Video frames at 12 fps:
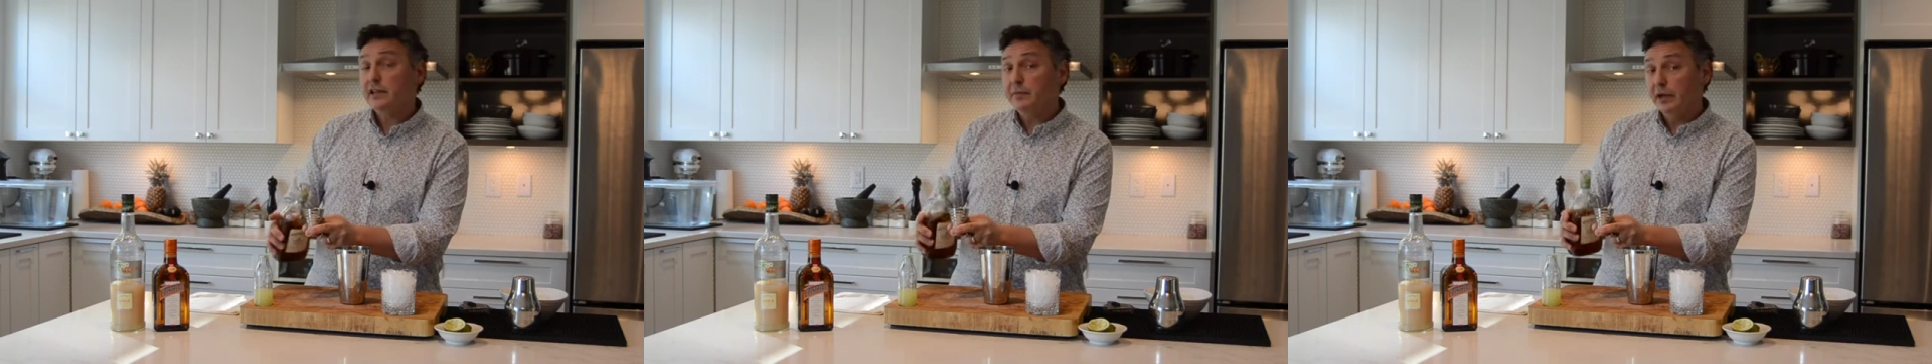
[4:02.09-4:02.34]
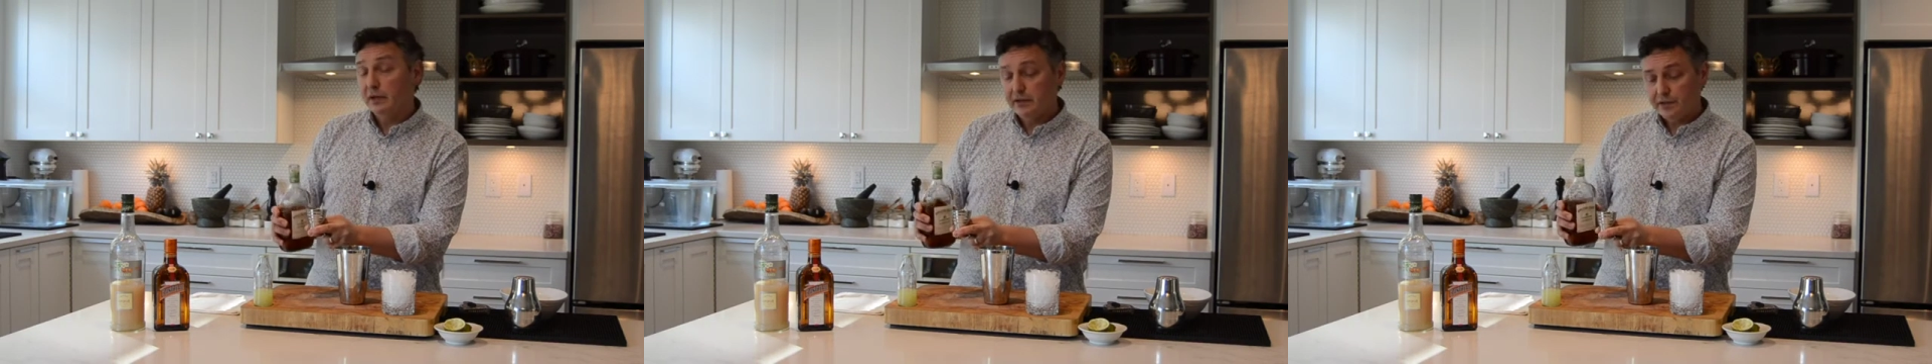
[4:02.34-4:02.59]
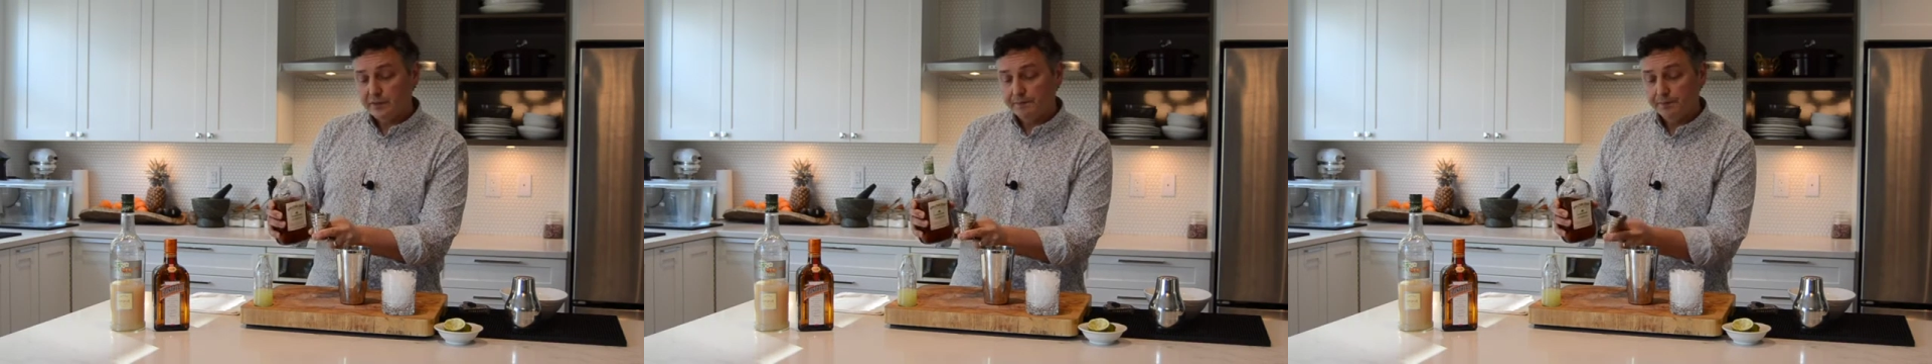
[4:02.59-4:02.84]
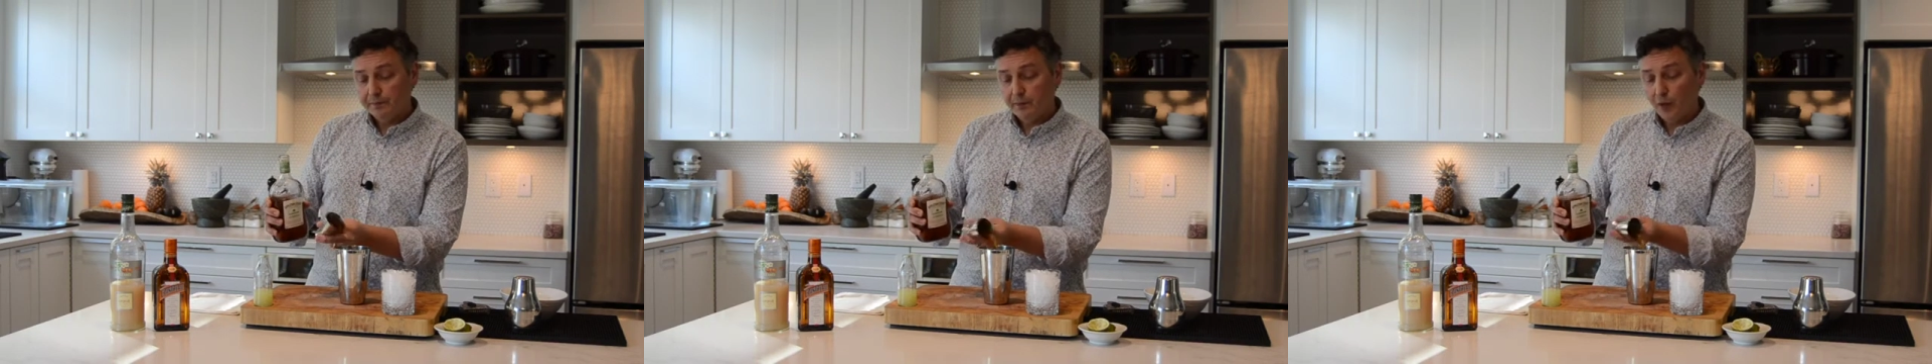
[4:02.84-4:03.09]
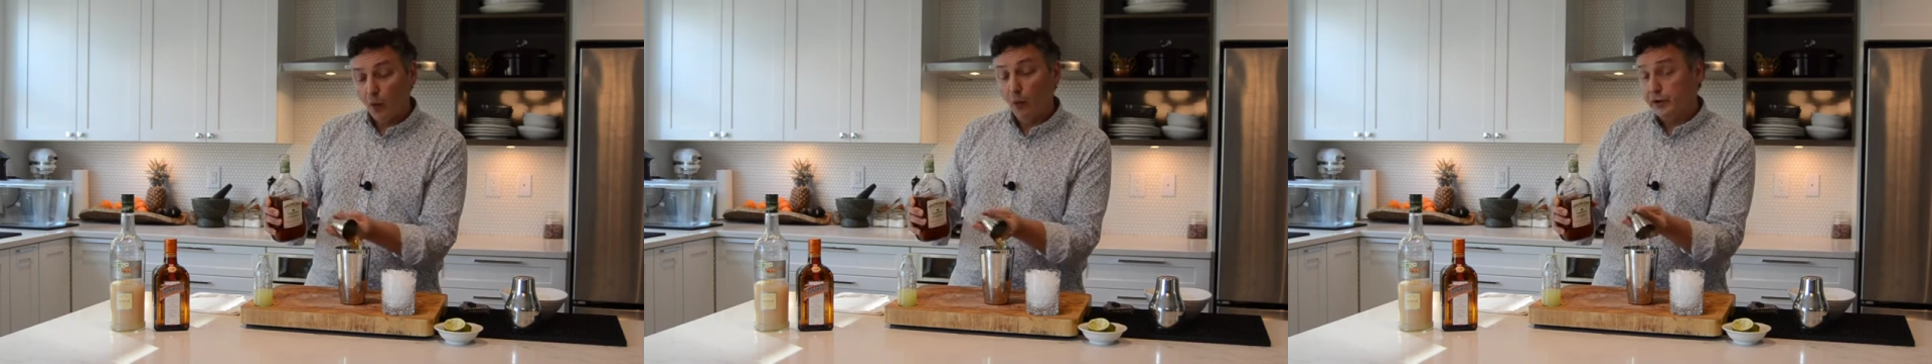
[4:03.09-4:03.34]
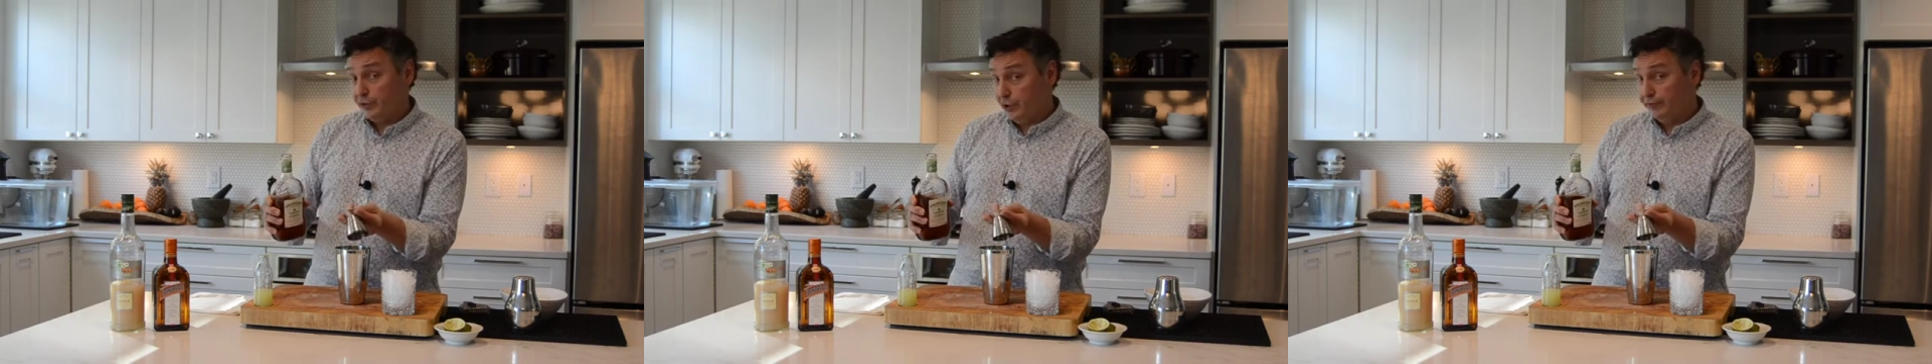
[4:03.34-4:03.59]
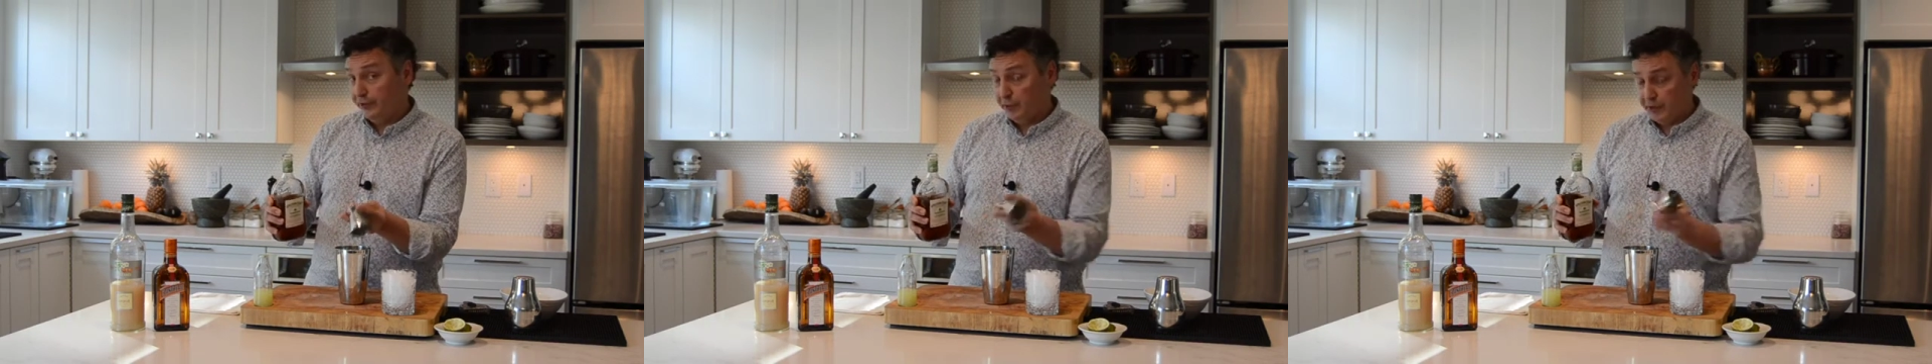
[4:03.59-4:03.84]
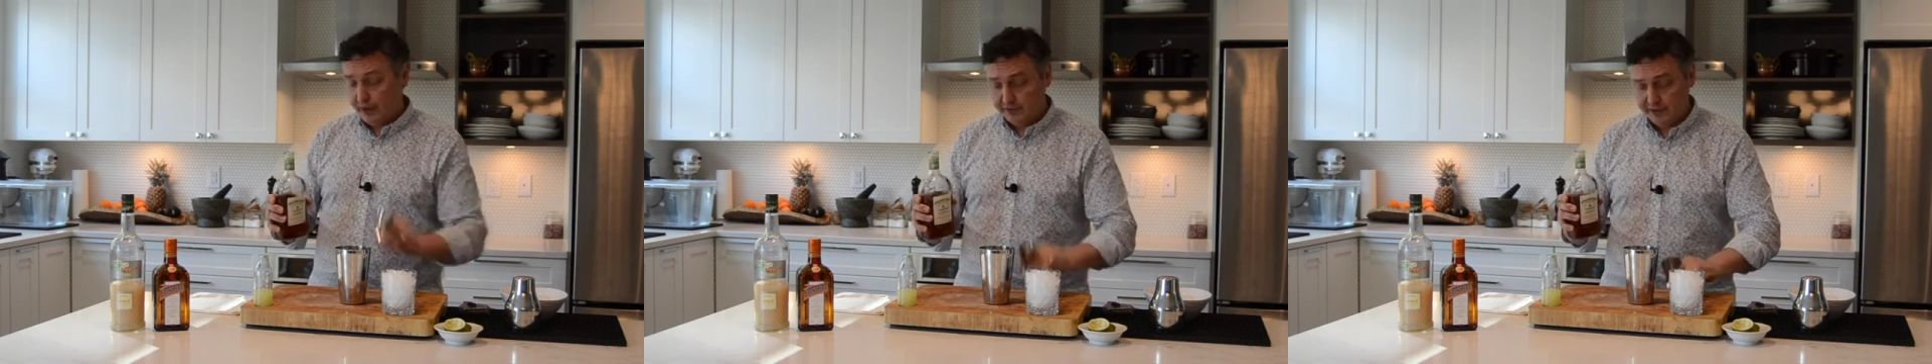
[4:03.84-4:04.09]
mils or 2
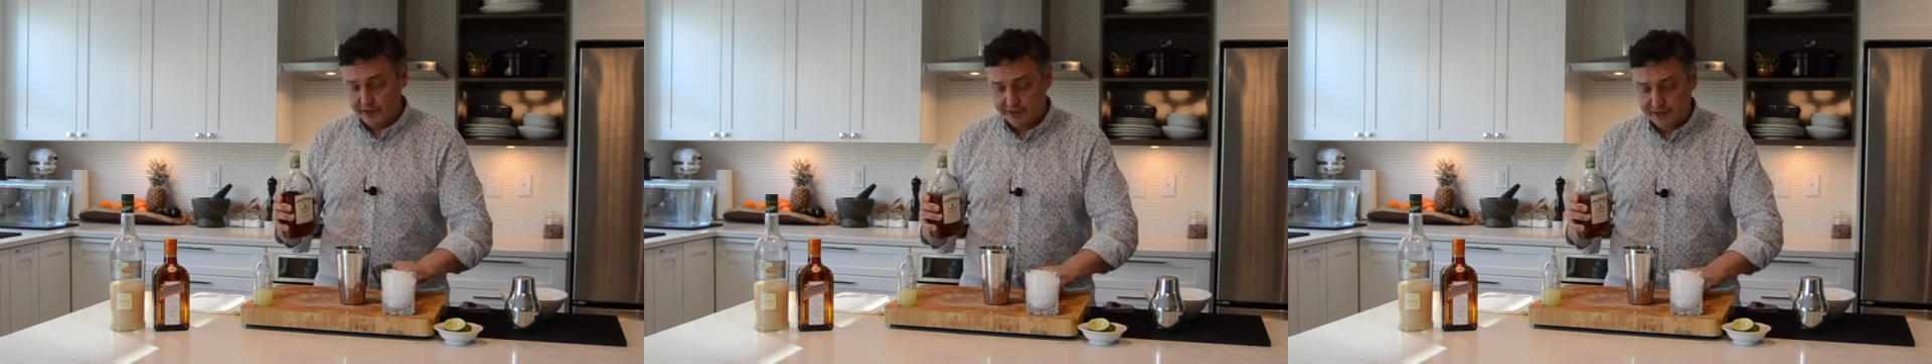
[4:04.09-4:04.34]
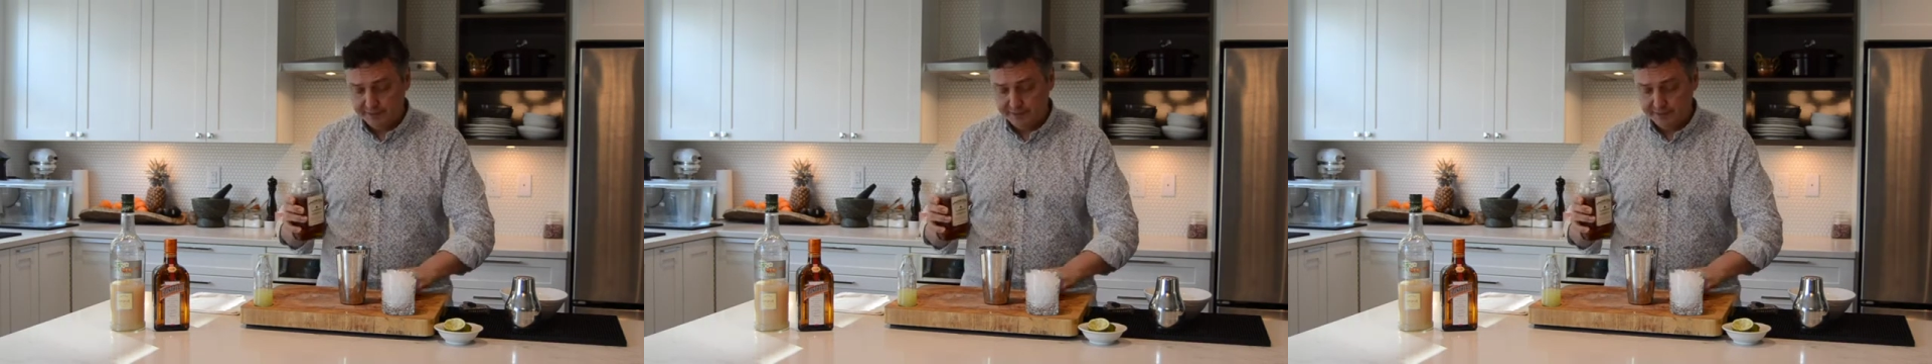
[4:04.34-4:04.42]
fluid ounces.